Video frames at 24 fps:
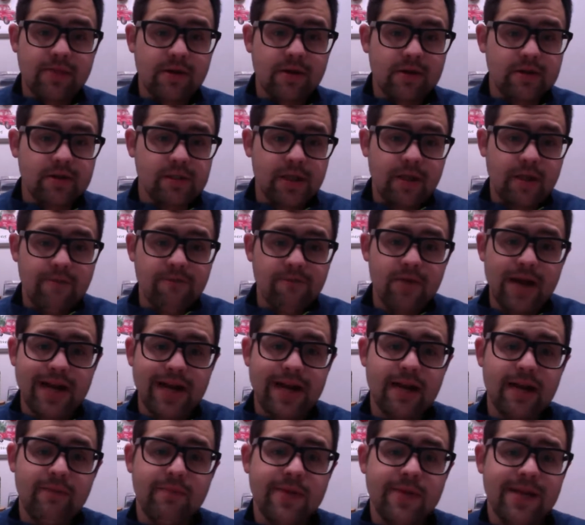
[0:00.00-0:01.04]
Thursday,
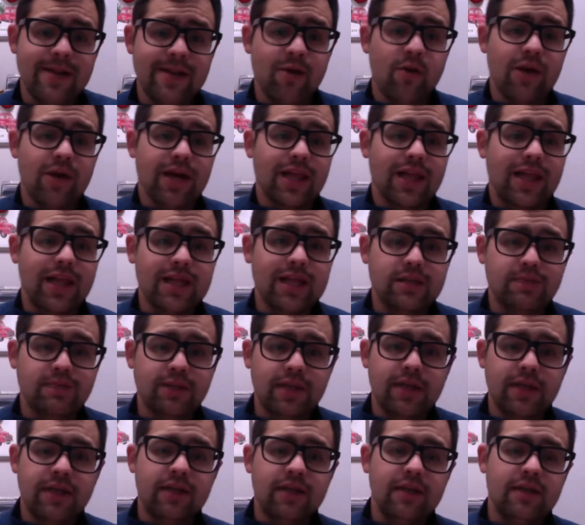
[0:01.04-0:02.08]
Friday, depending on what class
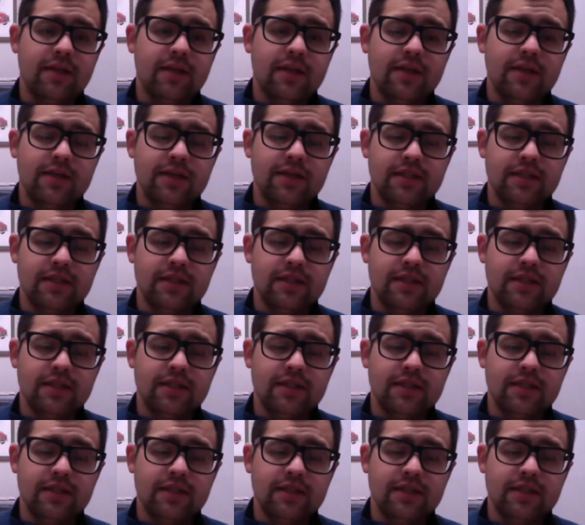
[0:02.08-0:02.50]
period